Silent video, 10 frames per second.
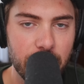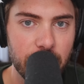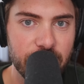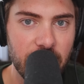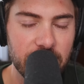
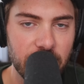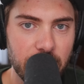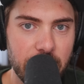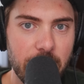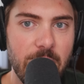we've talked a
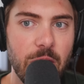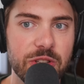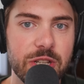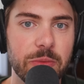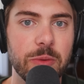little bit
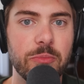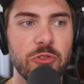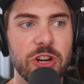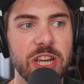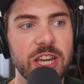about some of the
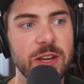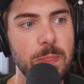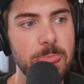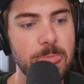pre-trail